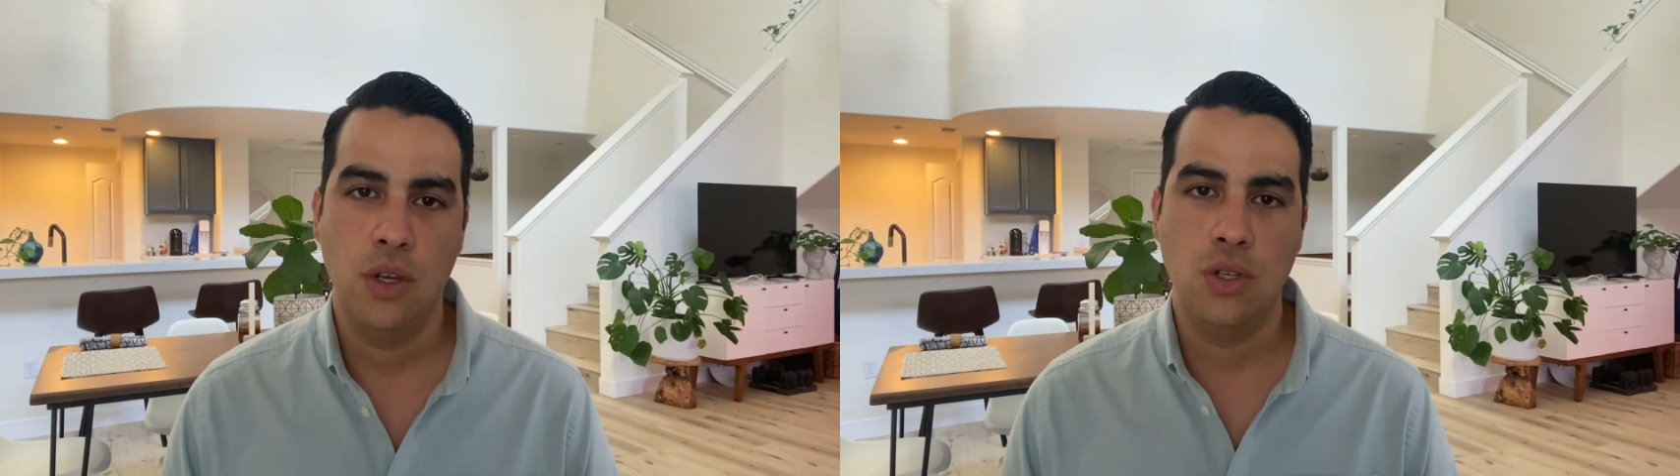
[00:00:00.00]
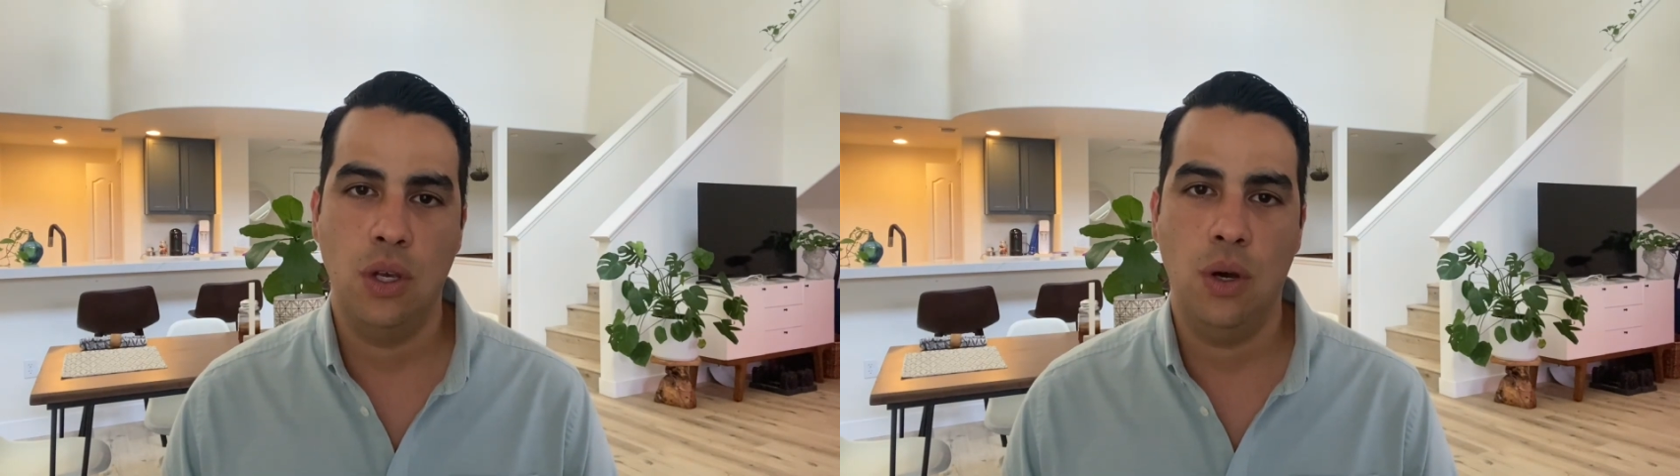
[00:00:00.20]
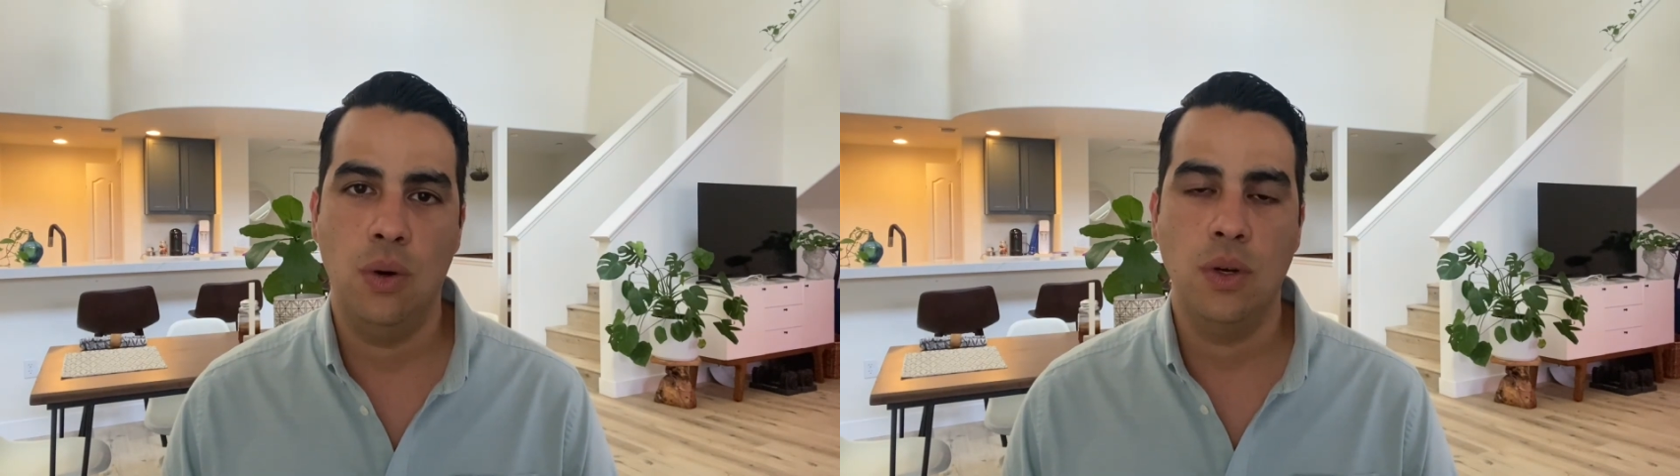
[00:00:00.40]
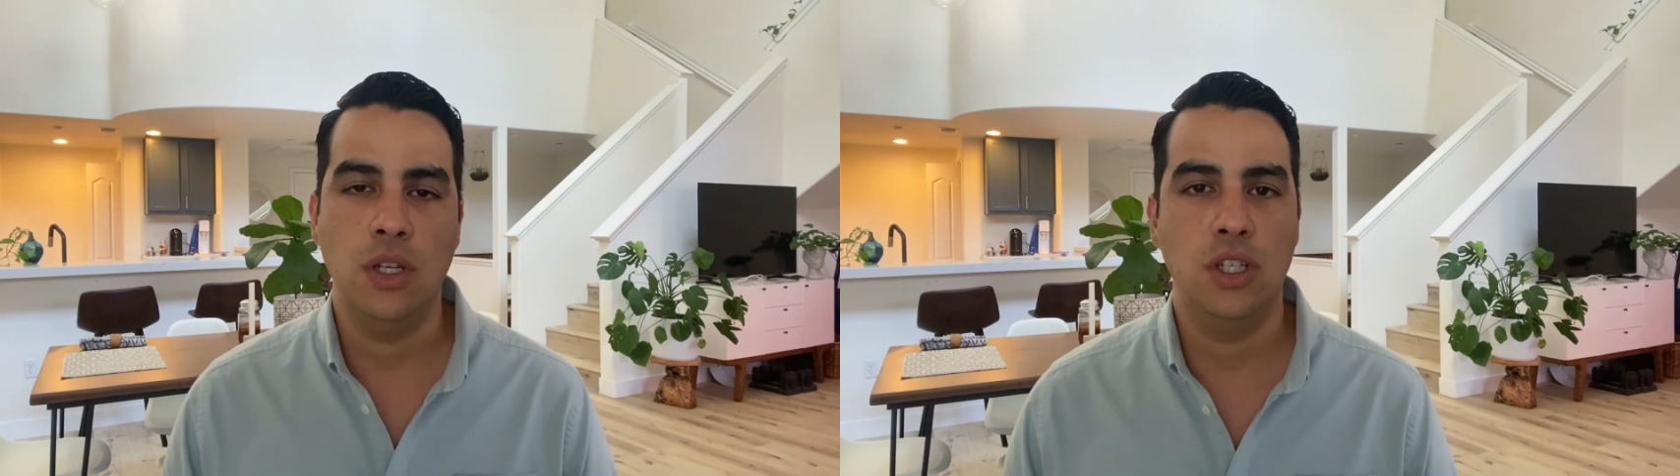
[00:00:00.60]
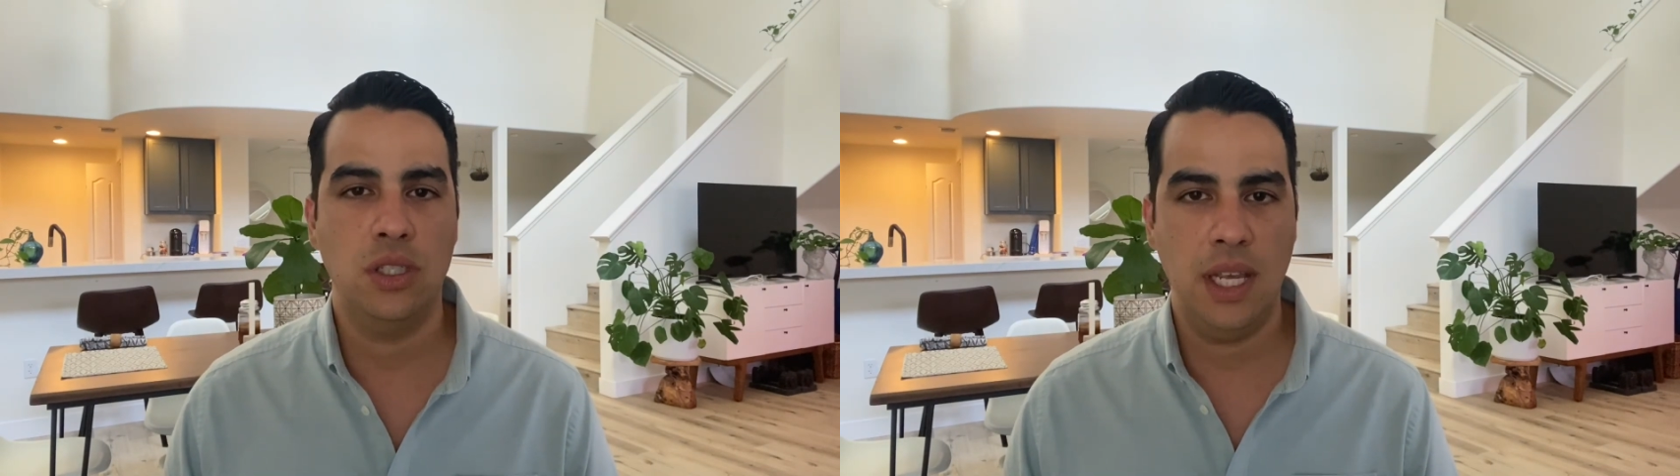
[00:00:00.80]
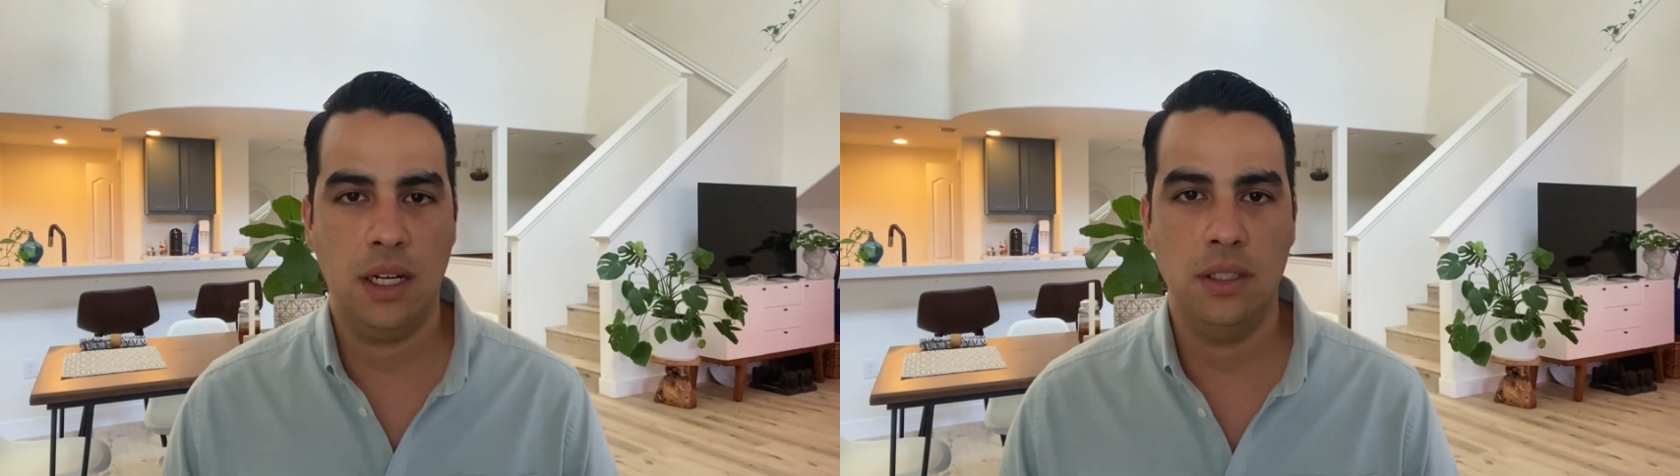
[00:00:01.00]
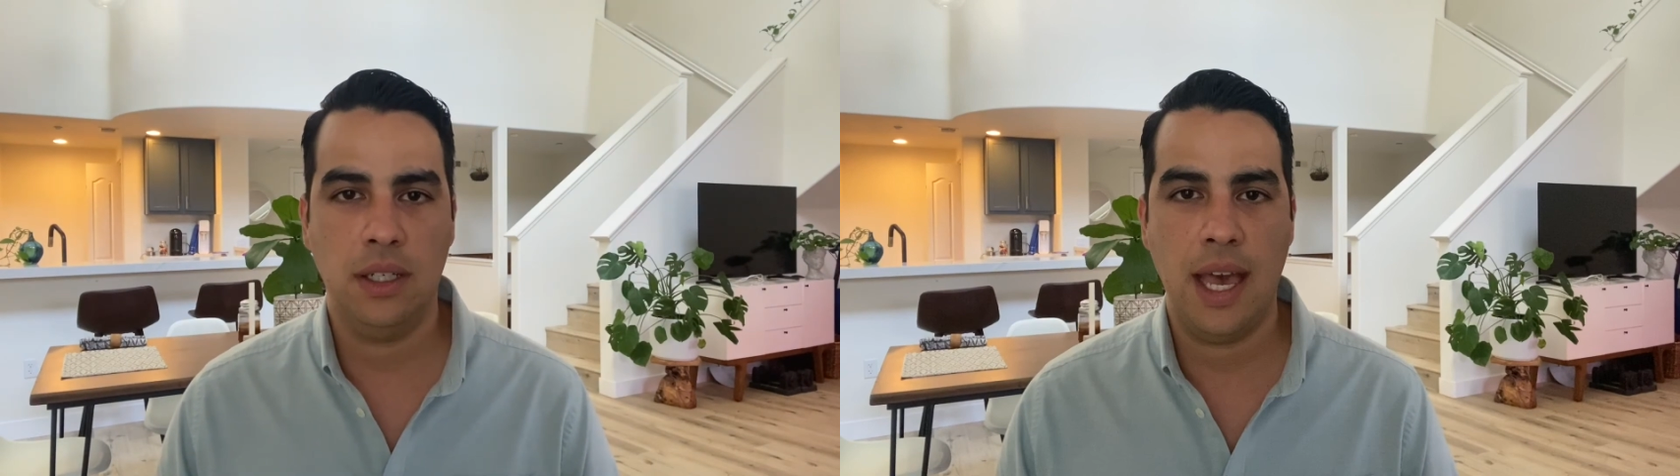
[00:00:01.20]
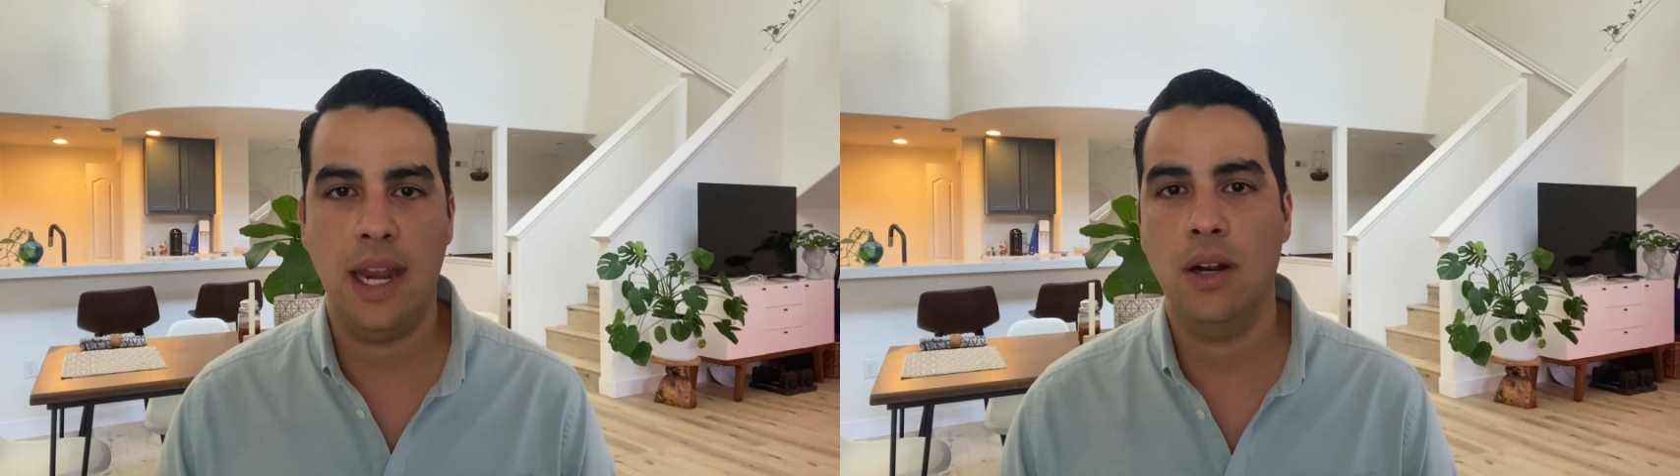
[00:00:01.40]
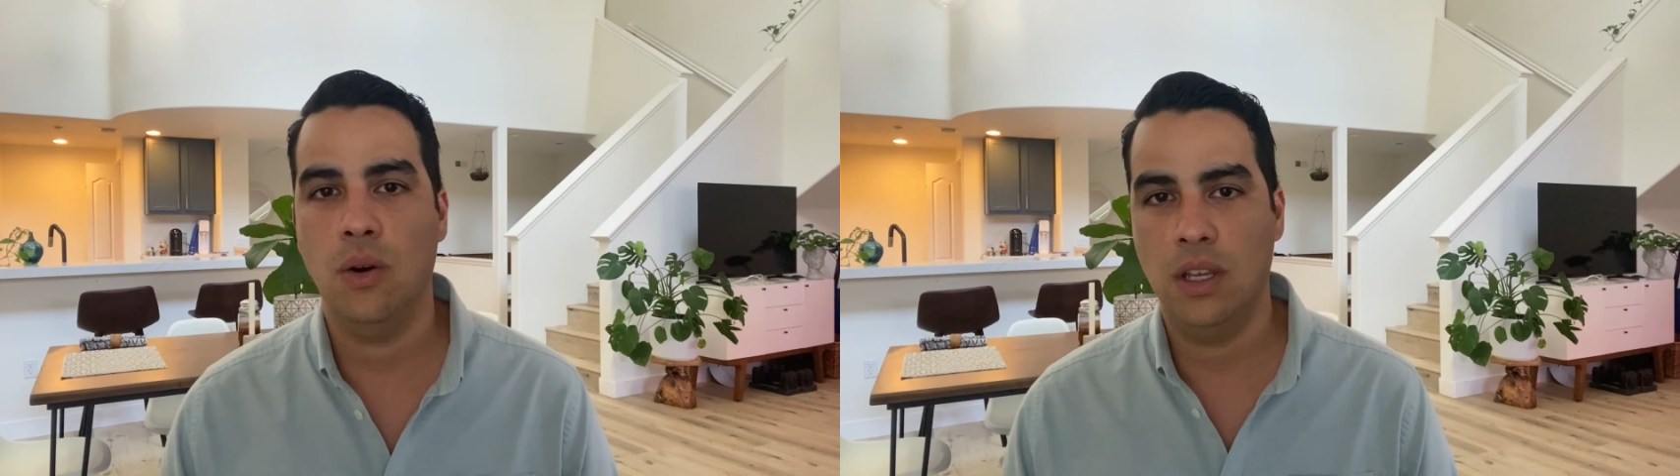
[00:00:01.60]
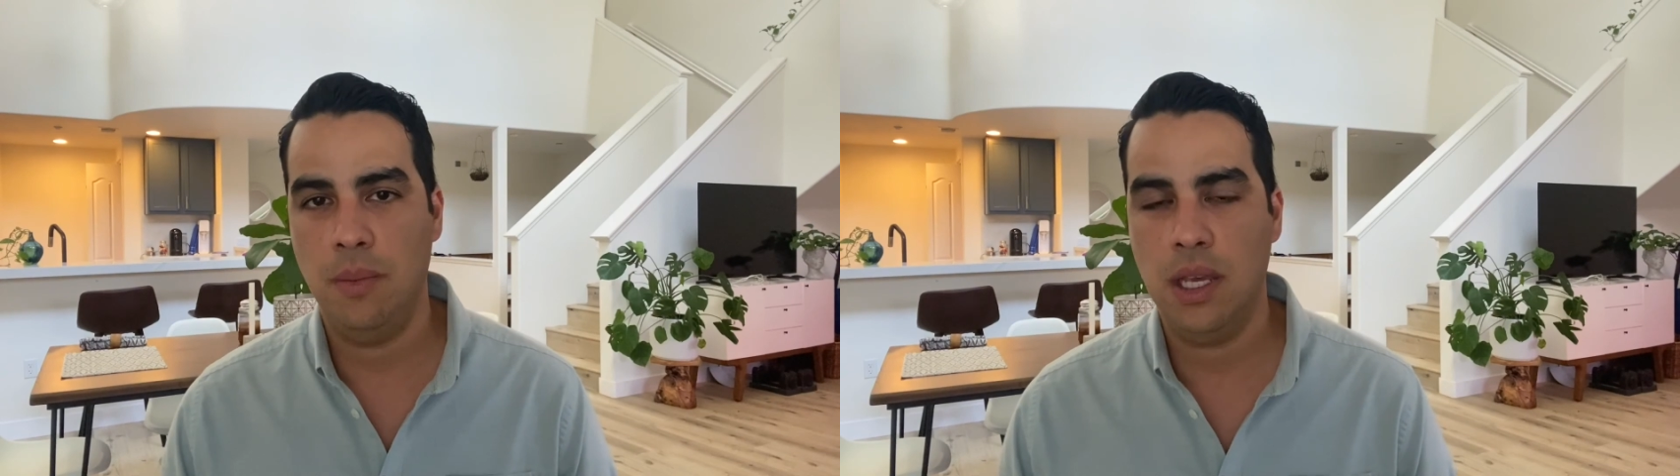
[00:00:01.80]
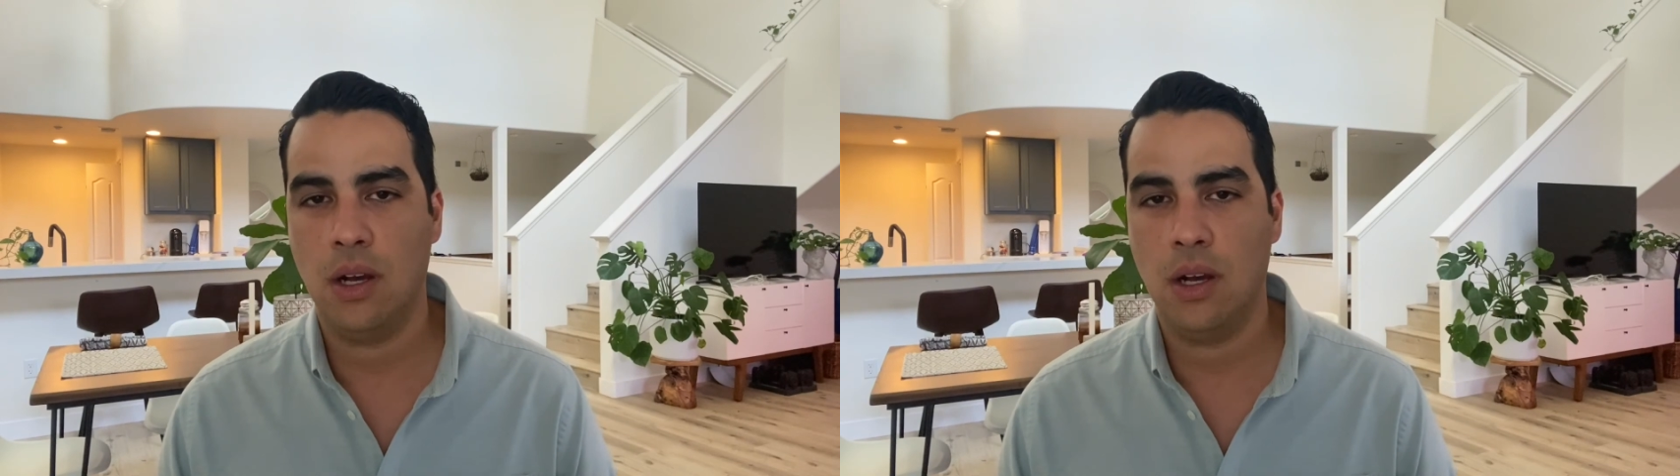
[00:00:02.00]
So just take a look at it or give me